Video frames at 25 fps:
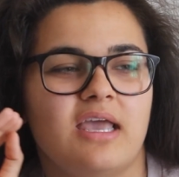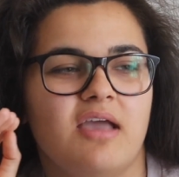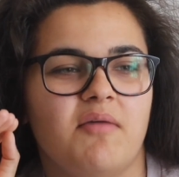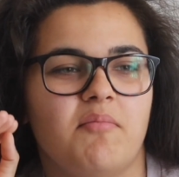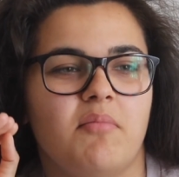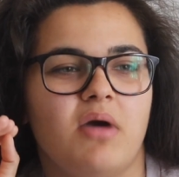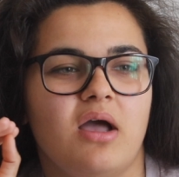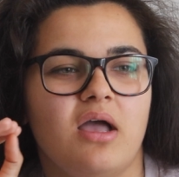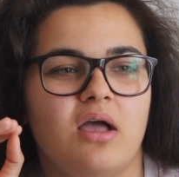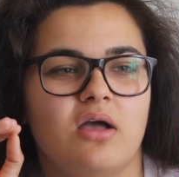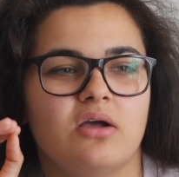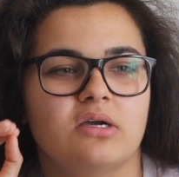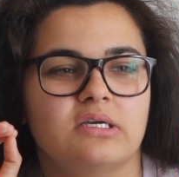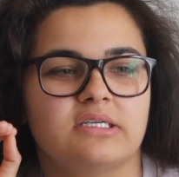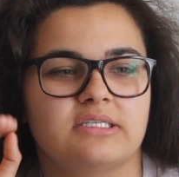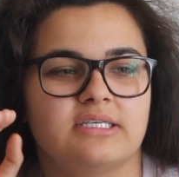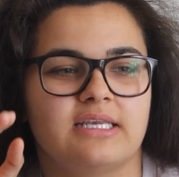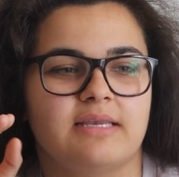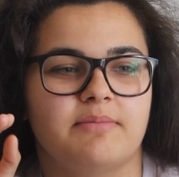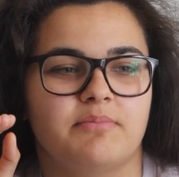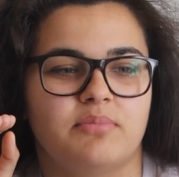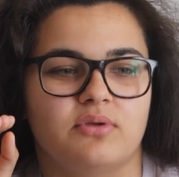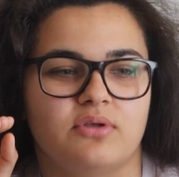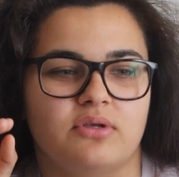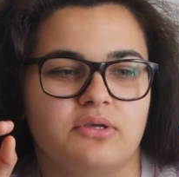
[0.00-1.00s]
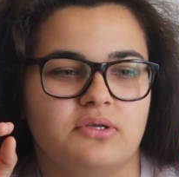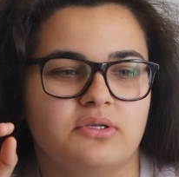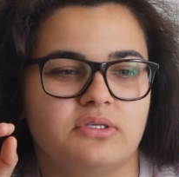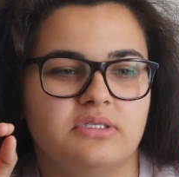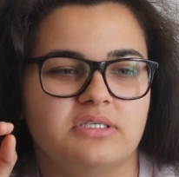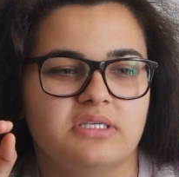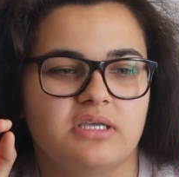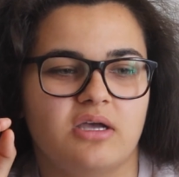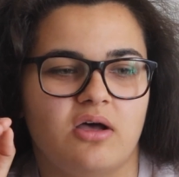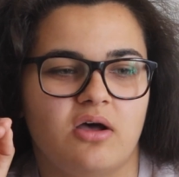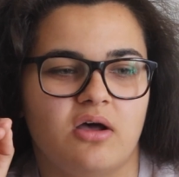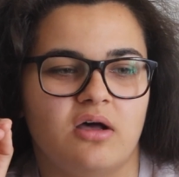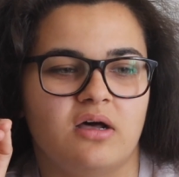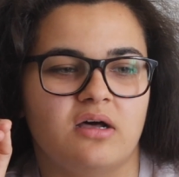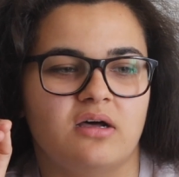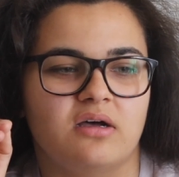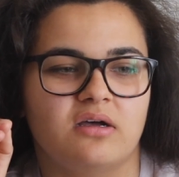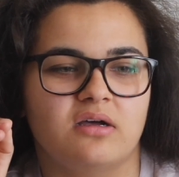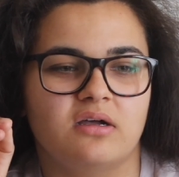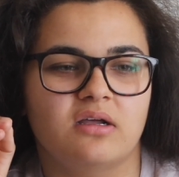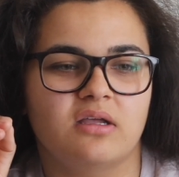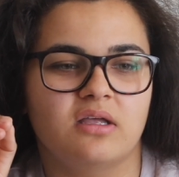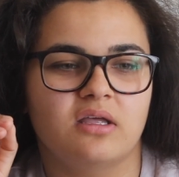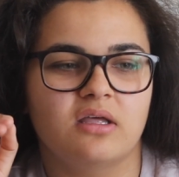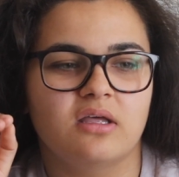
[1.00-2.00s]
My UGG slippers
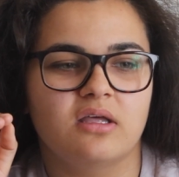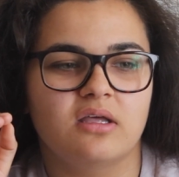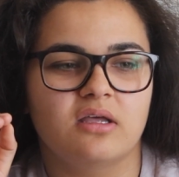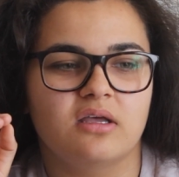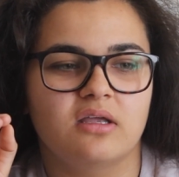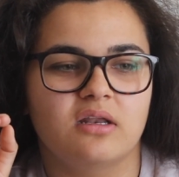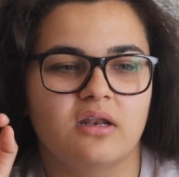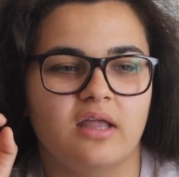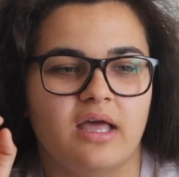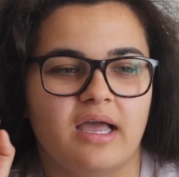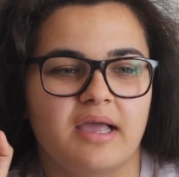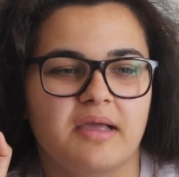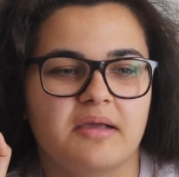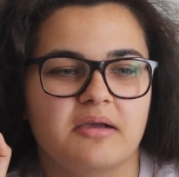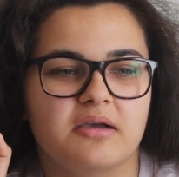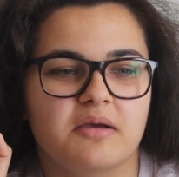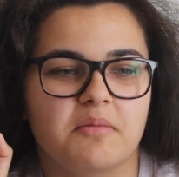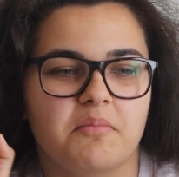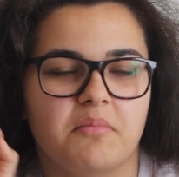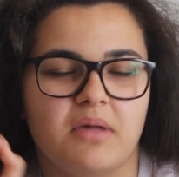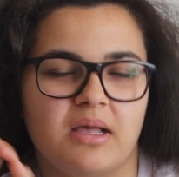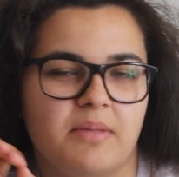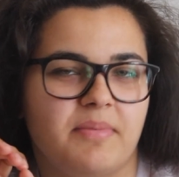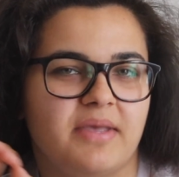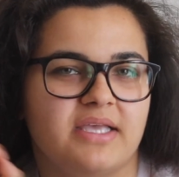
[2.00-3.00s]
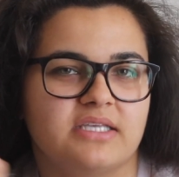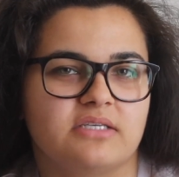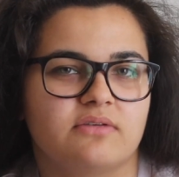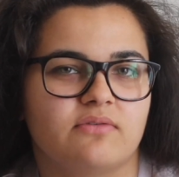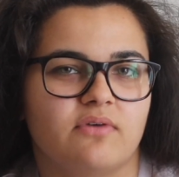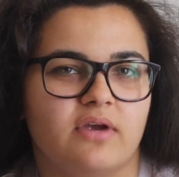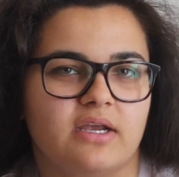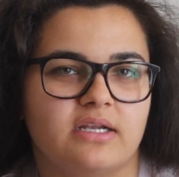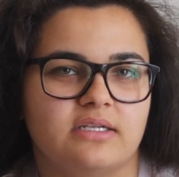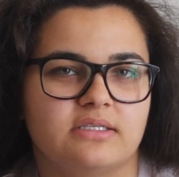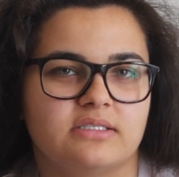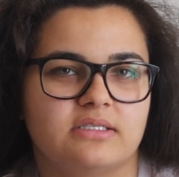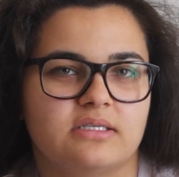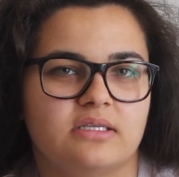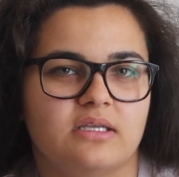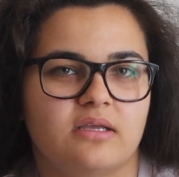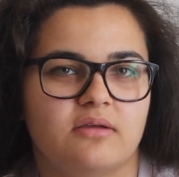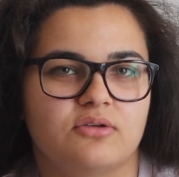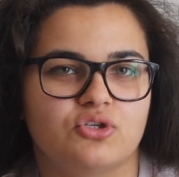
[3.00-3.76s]
are like my best friends.